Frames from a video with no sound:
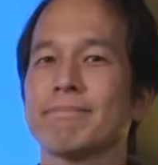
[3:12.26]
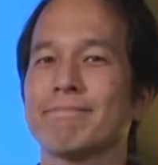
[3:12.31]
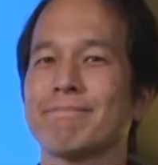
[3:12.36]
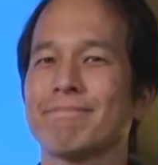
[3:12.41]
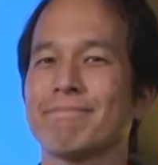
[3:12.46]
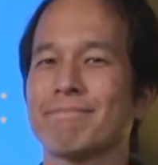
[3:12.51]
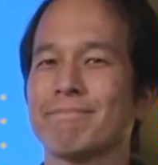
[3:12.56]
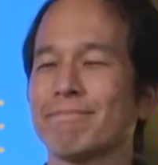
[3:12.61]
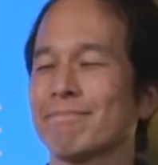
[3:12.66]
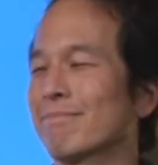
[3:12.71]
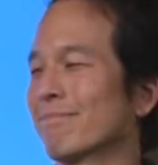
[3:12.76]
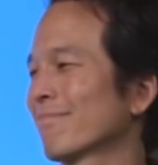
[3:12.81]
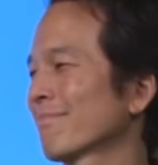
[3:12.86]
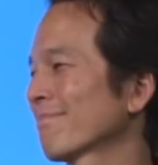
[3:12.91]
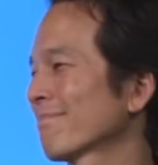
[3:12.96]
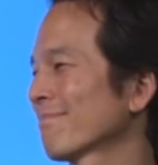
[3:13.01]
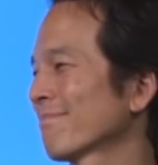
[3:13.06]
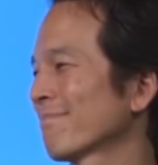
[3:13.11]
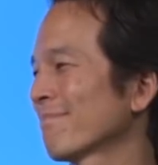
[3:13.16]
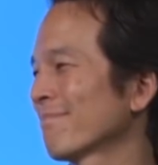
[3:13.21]

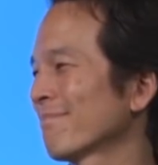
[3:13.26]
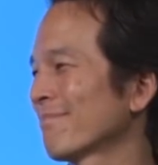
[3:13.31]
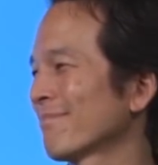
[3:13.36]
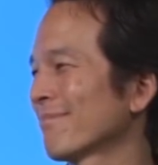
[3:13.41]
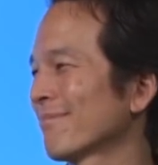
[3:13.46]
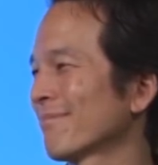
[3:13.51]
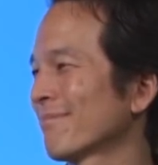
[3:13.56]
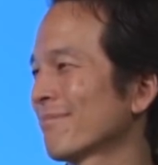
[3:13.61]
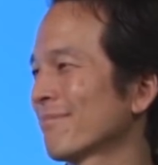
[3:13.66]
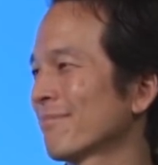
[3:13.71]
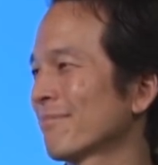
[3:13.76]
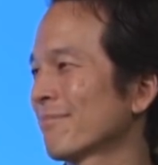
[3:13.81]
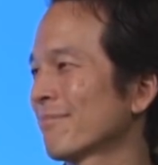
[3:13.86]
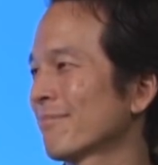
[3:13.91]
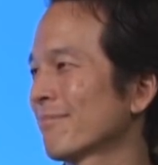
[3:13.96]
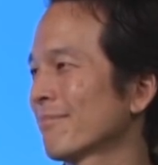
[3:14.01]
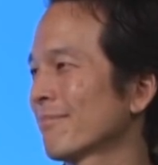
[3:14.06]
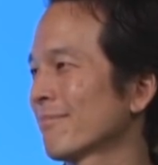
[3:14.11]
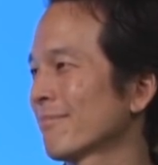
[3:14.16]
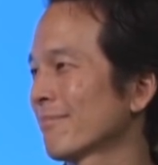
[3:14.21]

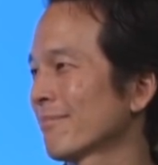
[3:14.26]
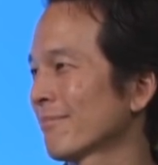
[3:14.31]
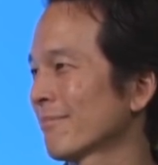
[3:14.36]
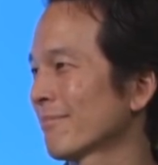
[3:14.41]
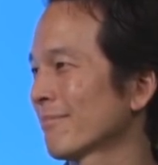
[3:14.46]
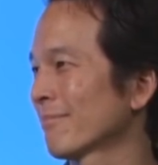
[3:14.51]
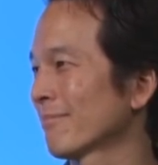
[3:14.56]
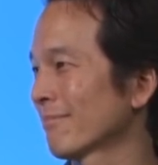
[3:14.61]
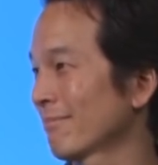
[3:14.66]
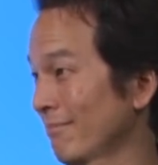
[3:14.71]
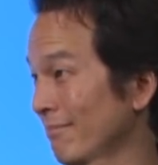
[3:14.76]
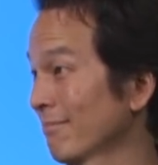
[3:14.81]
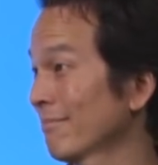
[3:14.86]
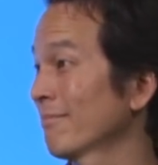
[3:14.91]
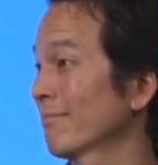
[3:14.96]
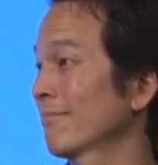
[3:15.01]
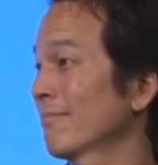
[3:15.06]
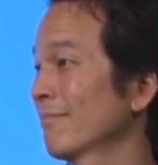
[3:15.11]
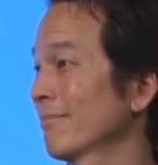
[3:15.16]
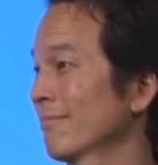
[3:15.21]

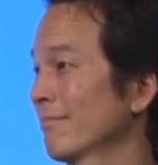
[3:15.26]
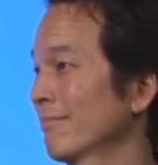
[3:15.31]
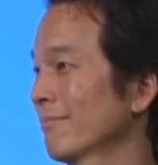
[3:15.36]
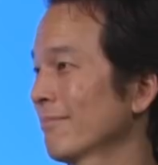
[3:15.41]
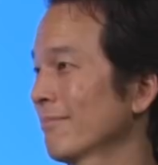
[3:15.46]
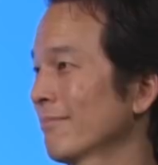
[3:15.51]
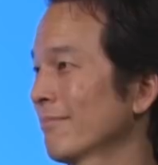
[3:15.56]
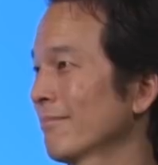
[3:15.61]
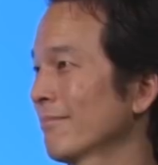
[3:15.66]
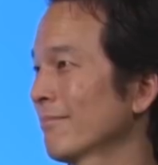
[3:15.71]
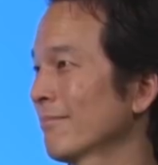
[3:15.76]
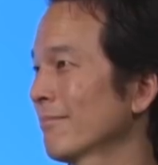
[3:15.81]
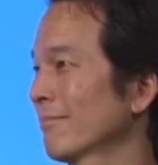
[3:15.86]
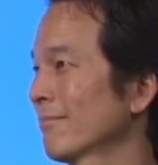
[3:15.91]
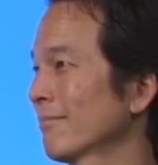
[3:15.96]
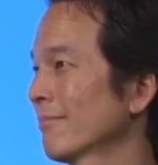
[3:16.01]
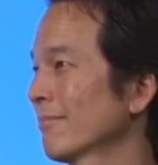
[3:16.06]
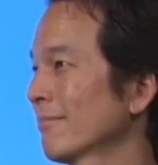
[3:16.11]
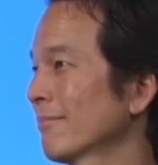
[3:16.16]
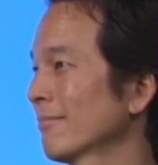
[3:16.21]

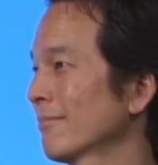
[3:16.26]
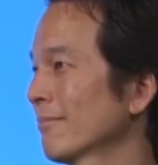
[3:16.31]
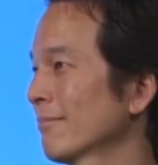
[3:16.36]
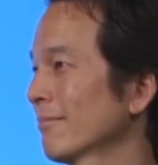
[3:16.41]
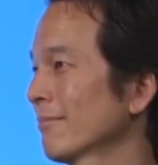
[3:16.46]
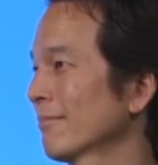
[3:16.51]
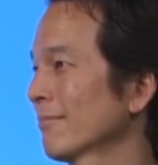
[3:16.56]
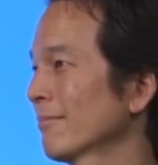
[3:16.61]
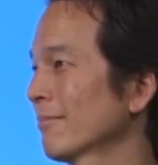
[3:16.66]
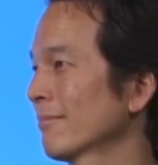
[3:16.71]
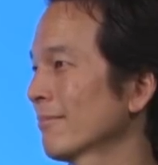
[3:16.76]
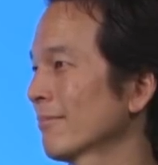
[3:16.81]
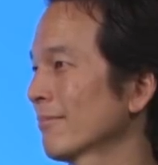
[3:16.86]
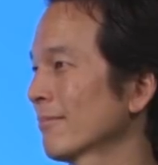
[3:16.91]
(not speaking)